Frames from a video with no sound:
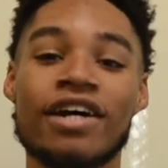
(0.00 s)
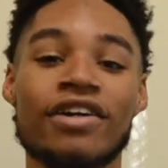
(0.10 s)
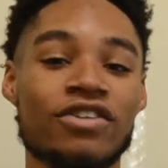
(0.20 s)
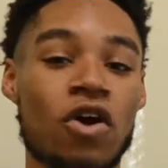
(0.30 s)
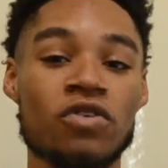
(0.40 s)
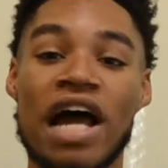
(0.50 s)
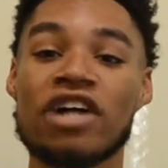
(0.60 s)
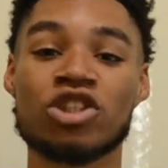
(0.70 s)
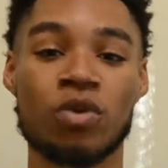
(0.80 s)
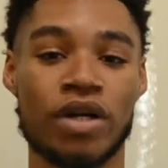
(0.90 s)
No
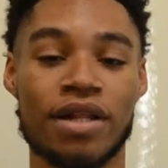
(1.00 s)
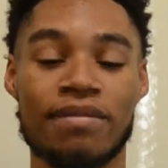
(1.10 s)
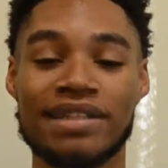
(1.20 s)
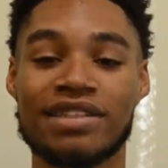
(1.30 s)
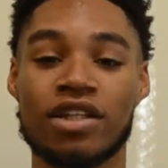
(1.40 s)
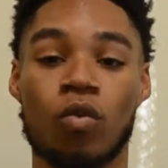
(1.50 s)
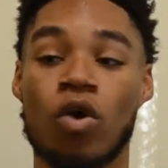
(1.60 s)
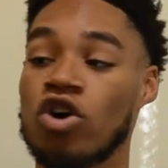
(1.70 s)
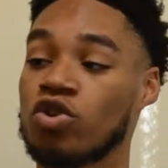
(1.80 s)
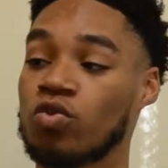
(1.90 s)
doubt you're one of the best in the
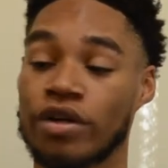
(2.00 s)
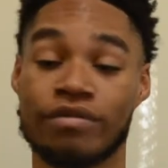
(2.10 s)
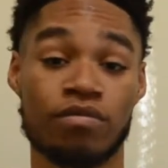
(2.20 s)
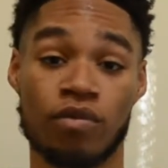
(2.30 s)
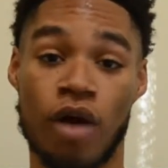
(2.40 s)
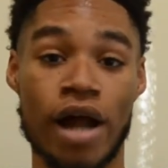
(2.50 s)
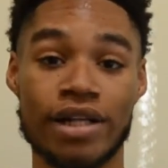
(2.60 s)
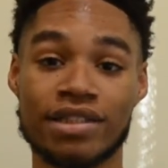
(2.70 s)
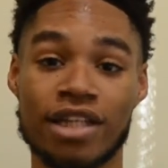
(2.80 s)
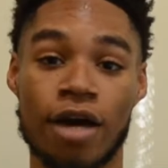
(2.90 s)
world. We're
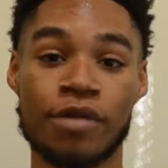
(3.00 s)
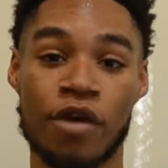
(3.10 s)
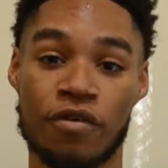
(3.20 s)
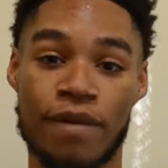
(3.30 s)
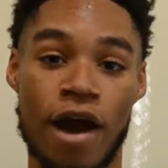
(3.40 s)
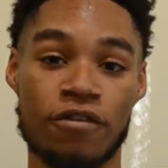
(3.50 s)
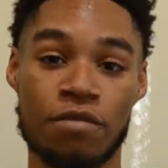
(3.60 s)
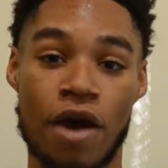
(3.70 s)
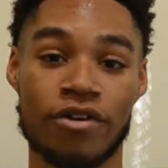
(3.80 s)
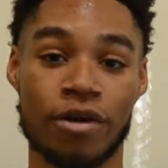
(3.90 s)
honestly up there for pound
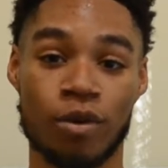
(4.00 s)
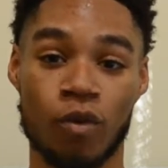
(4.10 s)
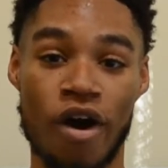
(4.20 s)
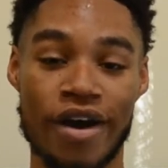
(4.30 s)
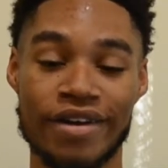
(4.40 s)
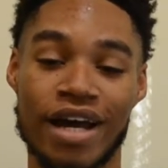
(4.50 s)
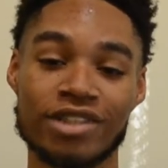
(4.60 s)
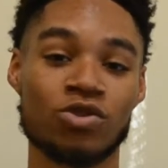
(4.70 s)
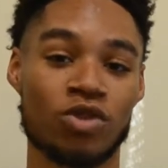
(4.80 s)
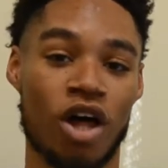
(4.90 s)
#1 not
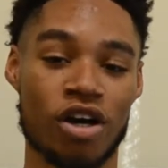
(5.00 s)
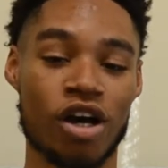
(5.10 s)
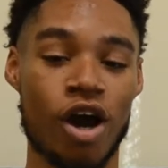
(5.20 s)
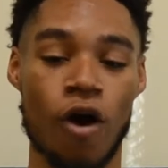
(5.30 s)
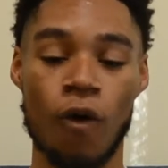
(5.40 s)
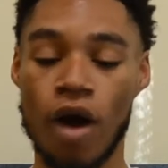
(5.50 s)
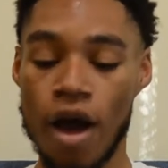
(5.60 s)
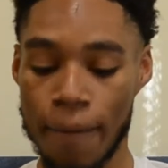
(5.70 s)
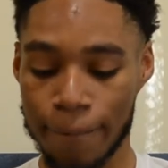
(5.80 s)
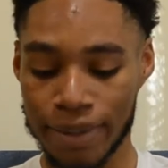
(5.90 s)
too long ago.
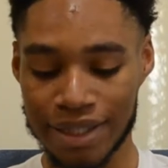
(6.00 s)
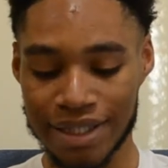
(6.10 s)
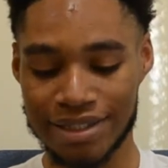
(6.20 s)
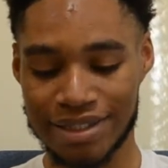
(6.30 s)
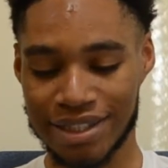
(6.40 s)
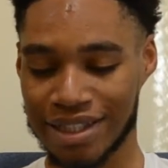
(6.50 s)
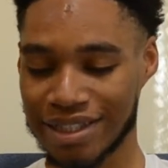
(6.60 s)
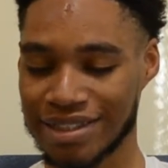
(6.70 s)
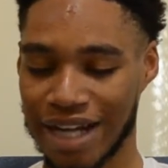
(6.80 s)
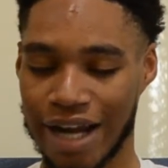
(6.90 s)
But
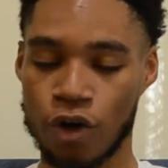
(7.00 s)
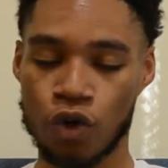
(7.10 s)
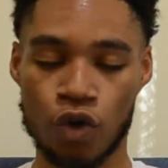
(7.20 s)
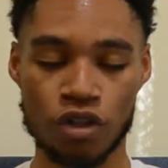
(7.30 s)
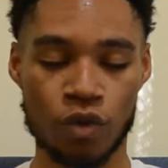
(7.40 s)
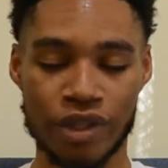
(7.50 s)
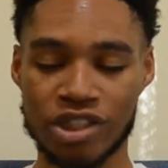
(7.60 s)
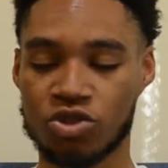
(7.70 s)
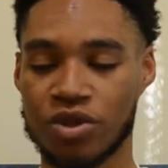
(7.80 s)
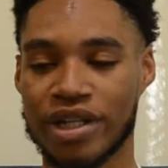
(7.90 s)
listen, I know you're on the win
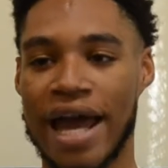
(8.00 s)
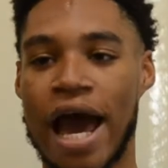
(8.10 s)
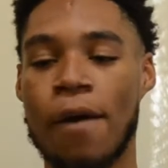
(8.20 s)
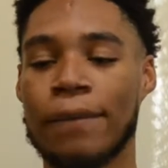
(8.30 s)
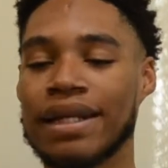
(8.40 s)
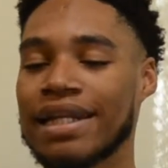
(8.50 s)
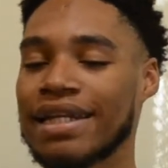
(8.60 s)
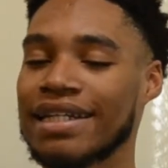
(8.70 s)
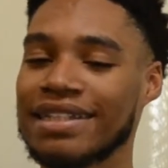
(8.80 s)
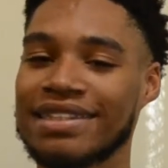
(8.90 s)
streak now, but
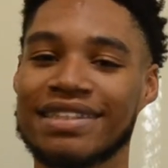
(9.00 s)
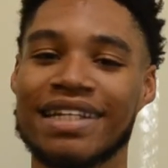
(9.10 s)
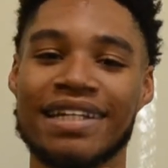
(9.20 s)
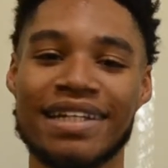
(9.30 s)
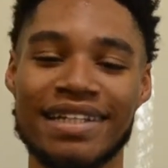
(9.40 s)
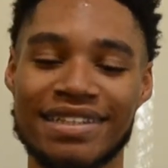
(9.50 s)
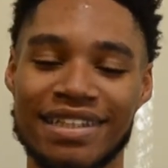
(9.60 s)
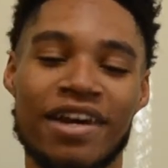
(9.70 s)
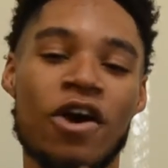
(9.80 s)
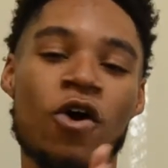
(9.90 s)
listen.
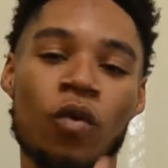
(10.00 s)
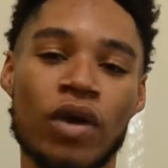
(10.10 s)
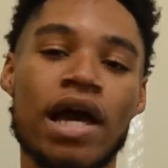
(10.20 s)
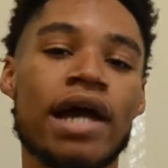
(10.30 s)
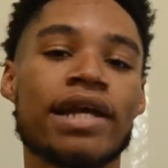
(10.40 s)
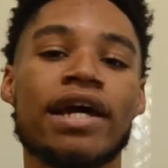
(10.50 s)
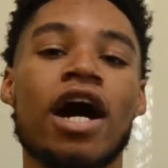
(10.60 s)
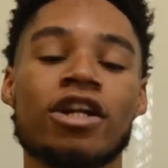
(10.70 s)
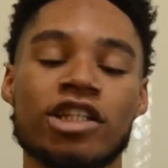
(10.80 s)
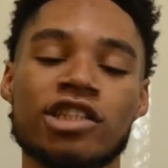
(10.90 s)
We got to get
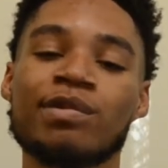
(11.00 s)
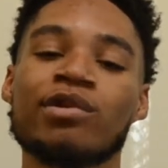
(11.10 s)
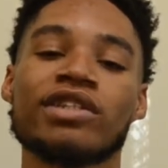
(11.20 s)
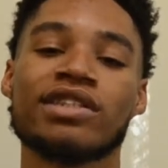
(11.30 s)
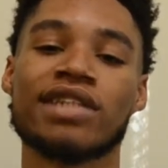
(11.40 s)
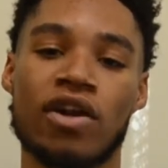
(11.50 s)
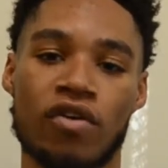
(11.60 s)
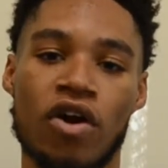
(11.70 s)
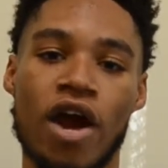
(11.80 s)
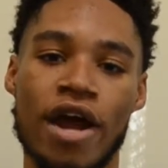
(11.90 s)
undisputed settled,
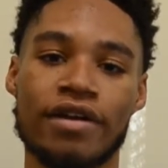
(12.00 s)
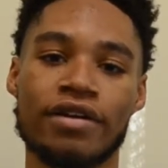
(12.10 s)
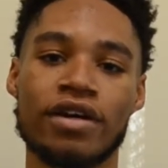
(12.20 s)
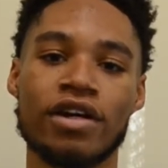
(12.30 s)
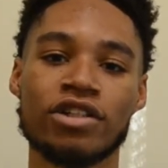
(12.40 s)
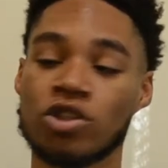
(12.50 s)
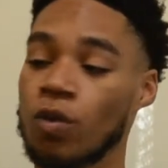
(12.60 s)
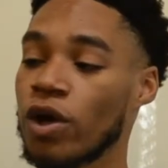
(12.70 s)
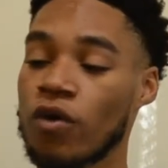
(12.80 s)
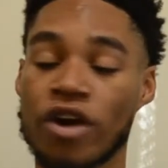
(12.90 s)
all right? So
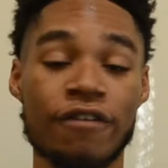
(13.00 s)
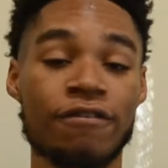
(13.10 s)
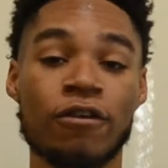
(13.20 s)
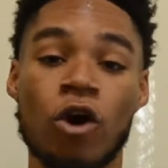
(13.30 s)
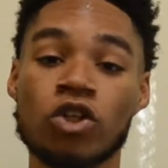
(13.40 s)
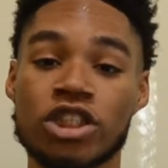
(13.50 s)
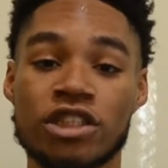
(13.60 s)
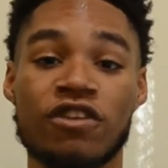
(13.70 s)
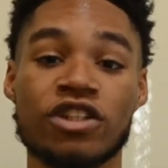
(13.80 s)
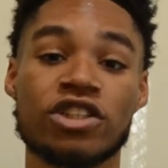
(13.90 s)
we're going to get Ferocious
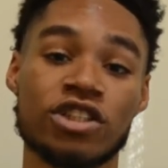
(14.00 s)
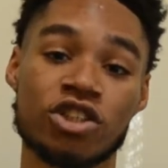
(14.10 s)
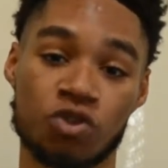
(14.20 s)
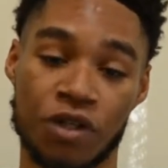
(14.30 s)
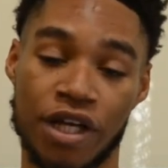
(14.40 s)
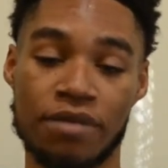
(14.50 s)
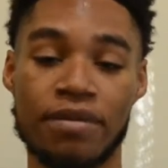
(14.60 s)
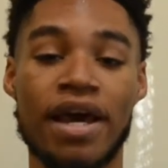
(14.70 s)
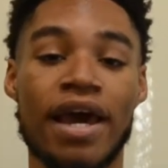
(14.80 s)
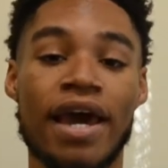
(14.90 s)
versus The Dream.
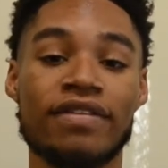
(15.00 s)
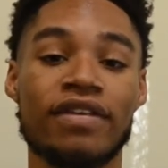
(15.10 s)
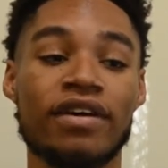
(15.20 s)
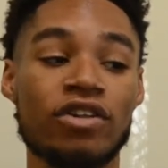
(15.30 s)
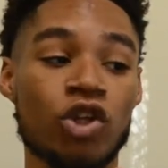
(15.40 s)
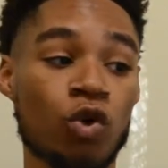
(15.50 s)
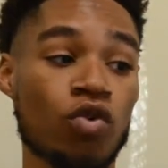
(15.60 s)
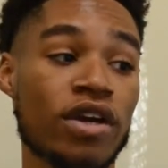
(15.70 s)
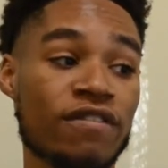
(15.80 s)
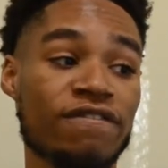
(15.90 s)
And then you
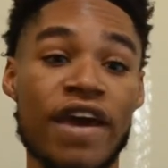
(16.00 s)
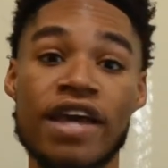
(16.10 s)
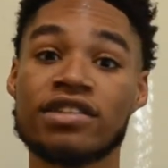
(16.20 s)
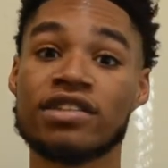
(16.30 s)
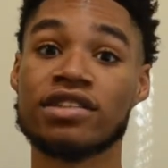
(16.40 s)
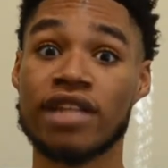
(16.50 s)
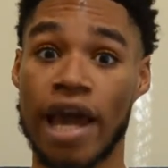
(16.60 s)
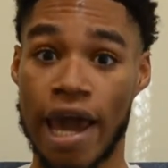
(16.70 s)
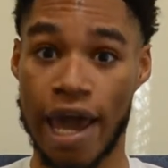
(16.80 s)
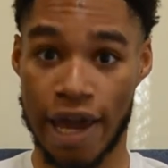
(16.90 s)
can face
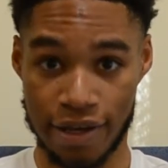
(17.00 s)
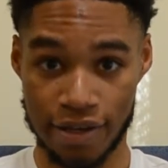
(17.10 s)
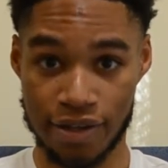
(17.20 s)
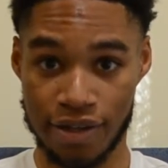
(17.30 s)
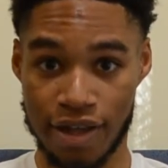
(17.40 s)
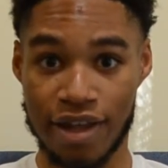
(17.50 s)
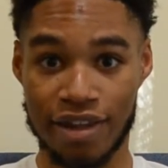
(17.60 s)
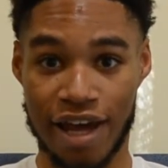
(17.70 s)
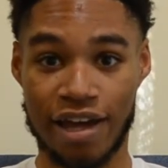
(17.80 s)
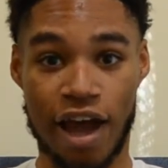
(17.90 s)
Tank,
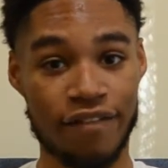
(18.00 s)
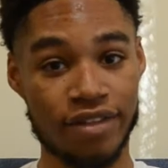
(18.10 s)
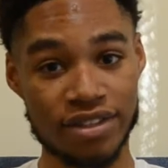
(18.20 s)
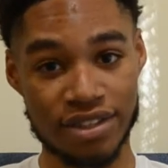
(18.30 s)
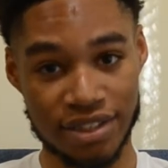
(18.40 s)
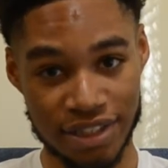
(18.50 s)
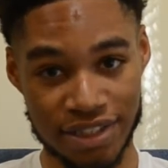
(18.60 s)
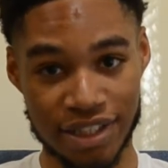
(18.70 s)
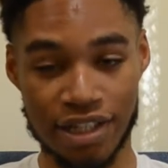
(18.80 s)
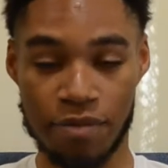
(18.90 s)
like I've
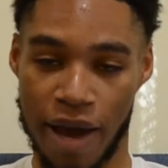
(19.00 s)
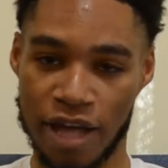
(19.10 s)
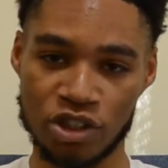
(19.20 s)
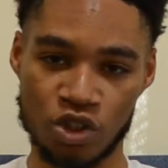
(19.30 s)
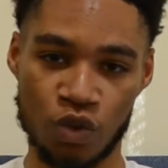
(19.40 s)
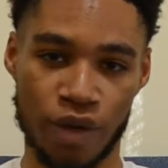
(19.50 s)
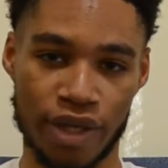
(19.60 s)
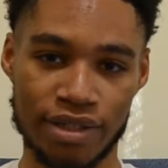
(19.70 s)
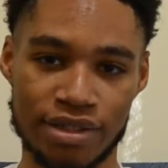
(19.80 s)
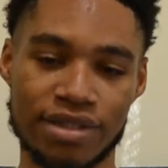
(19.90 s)
insisted the past 2
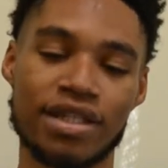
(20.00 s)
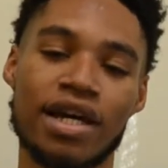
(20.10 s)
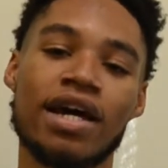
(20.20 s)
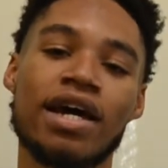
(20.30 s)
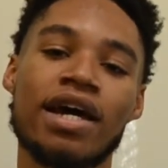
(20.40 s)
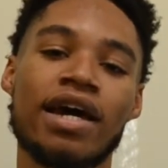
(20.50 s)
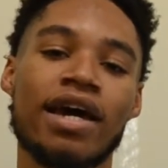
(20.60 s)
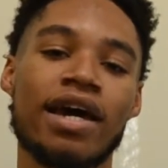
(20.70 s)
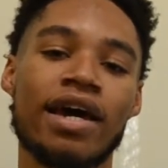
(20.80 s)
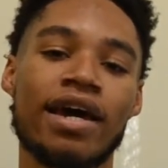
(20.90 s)
weeks.
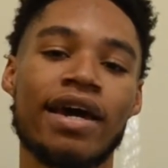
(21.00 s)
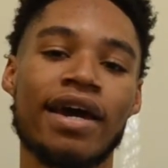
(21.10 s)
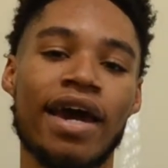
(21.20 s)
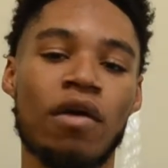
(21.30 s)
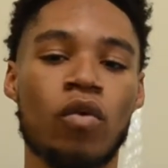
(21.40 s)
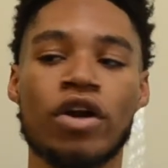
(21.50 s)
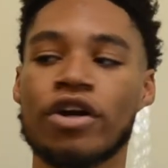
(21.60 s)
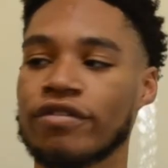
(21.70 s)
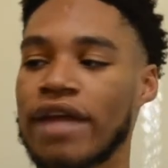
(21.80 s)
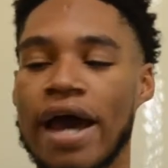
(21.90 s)
And winner
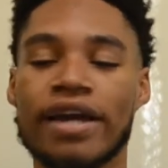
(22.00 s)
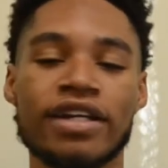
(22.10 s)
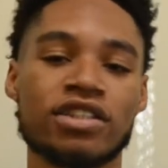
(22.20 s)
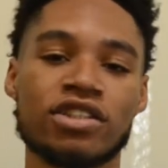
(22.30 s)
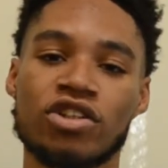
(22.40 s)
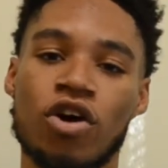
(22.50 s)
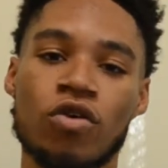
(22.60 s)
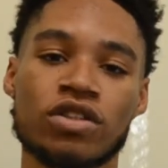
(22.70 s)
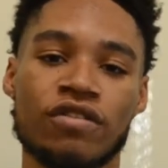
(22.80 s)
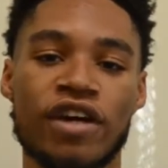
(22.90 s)
of that gets,
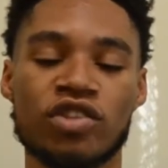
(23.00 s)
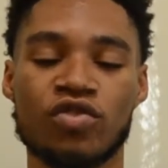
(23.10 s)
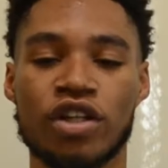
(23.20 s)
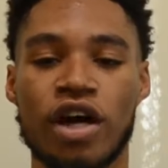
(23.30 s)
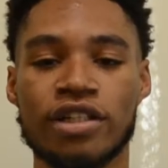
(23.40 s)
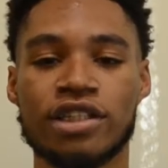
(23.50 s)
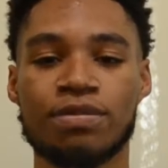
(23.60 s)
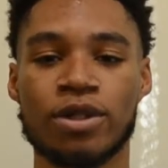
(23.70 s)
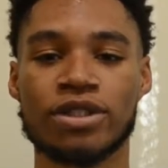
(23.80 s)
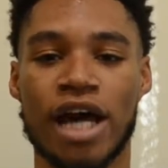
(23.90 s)
to face for the
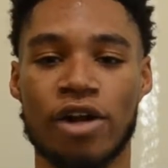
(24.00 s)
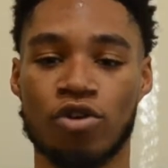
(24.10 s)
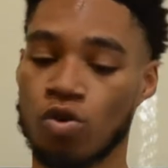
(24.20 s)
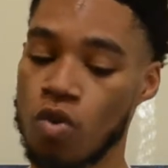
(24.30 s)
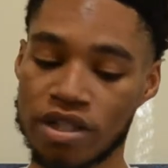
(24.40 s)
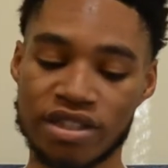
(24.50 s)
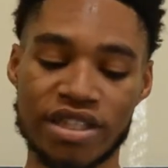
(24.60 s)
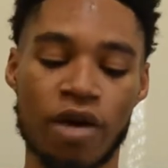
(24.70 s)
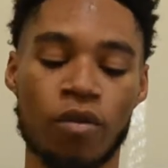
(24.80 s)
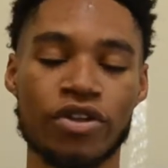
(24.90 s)
undisputed title. You want to stay
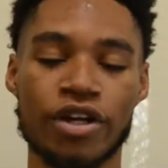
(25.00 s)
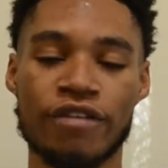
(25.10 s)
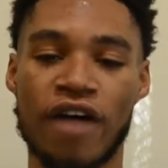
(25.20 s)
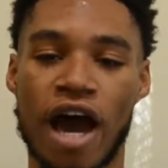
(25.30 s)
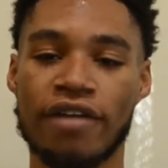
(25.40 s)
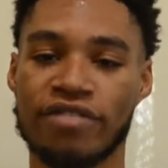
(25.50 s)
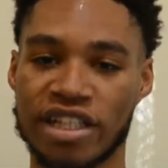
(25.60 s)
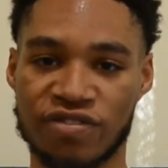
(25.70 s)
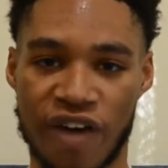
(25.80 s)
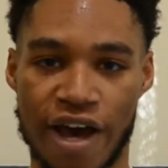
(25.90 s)
at 135, that's
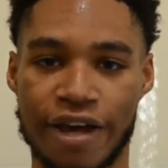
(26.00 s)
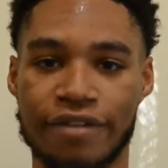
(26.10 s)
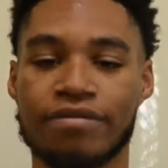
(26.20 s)
fine.